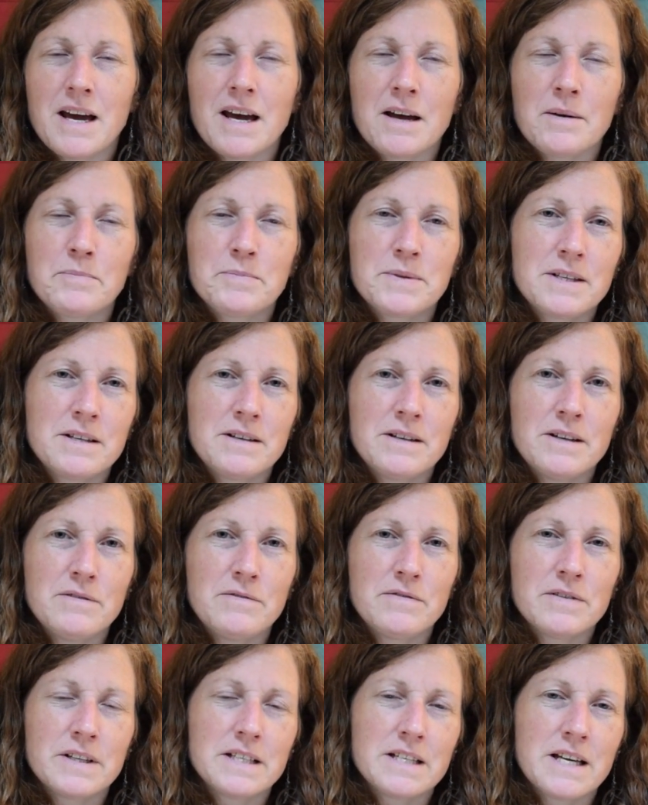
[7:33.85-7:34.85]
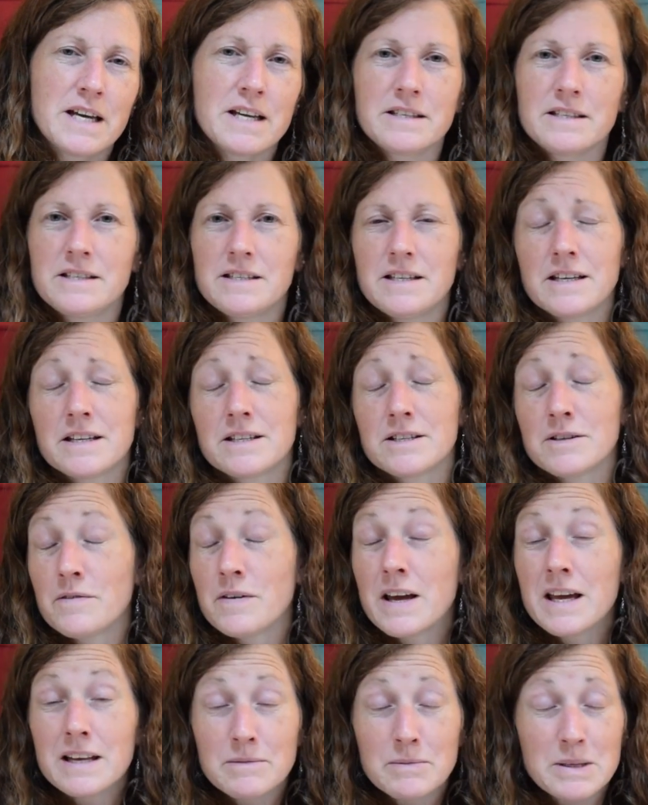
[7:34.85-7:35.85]
Absolutely fantastic. So if
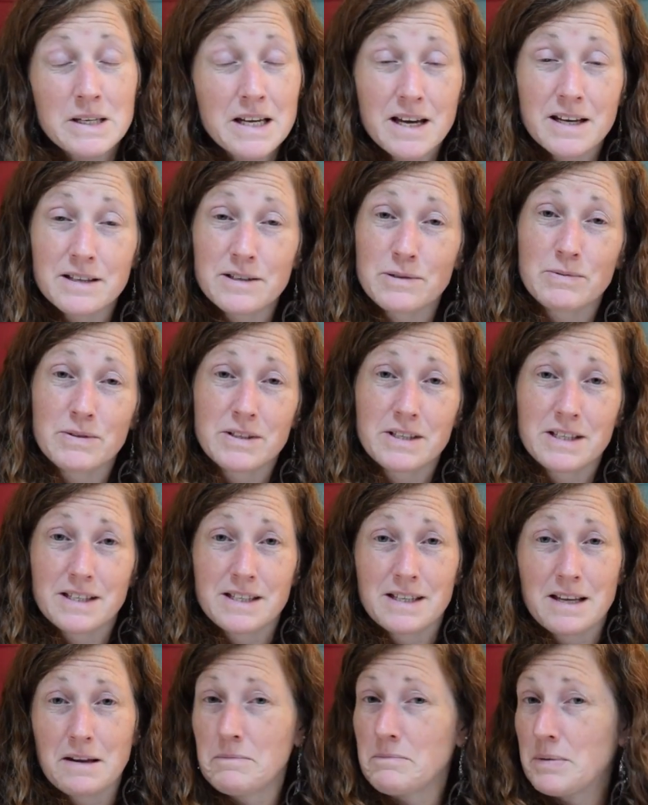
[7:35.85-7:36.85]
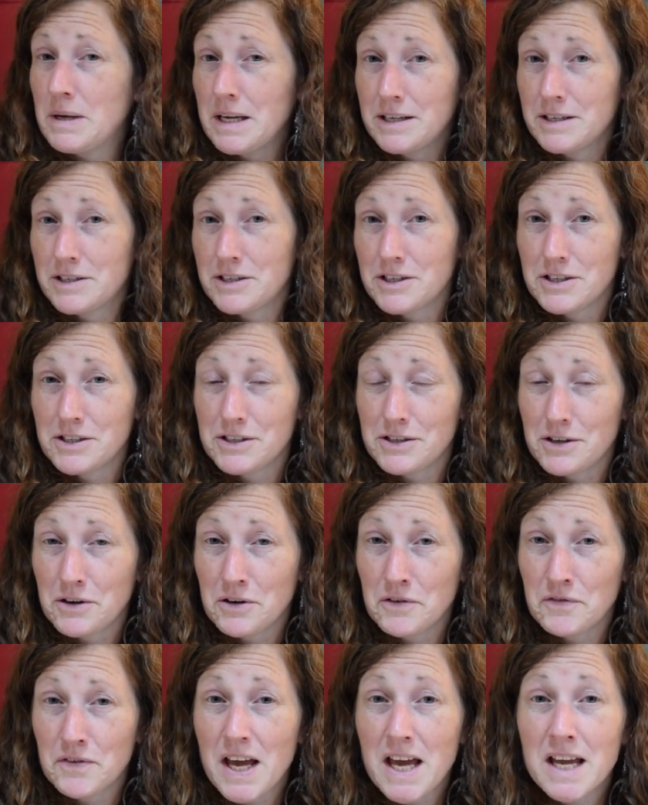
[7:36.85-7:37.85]
anybody else wants to send pictures of